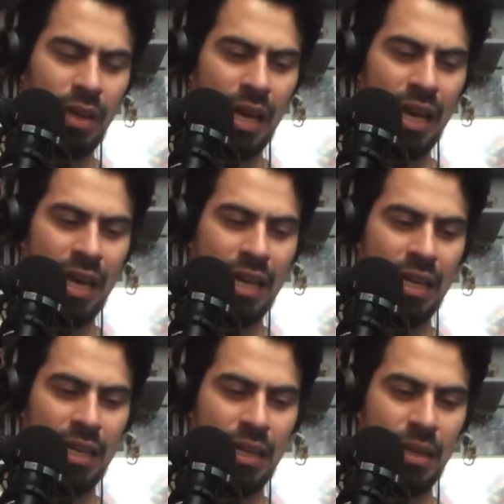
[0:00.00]

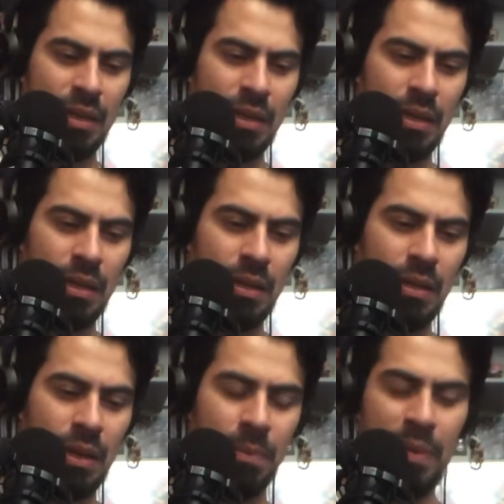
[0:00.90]
and
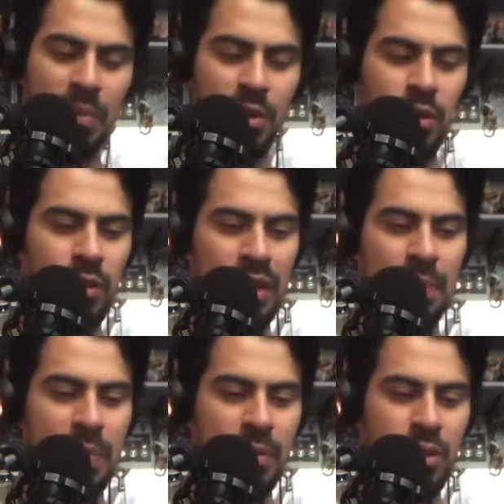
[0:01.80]
and people
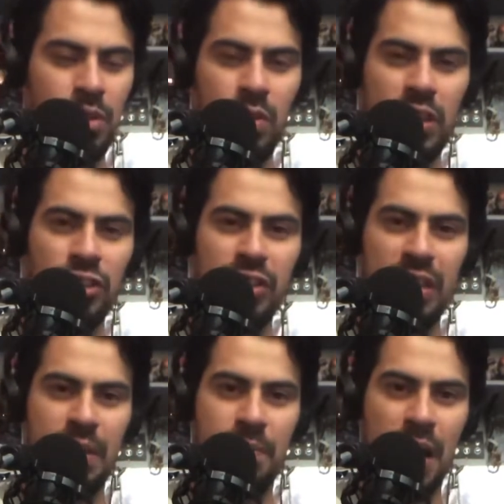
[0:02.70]
are so
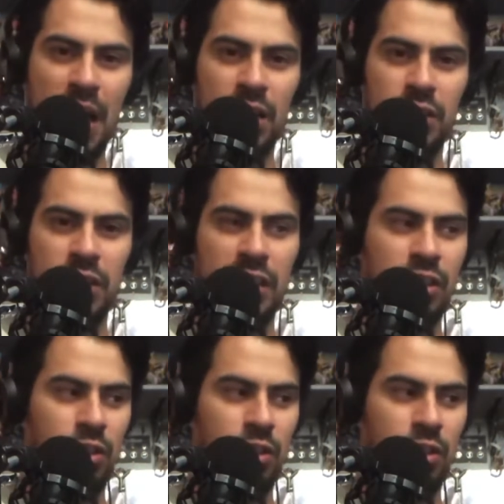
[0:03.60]
interested in Myers. Like,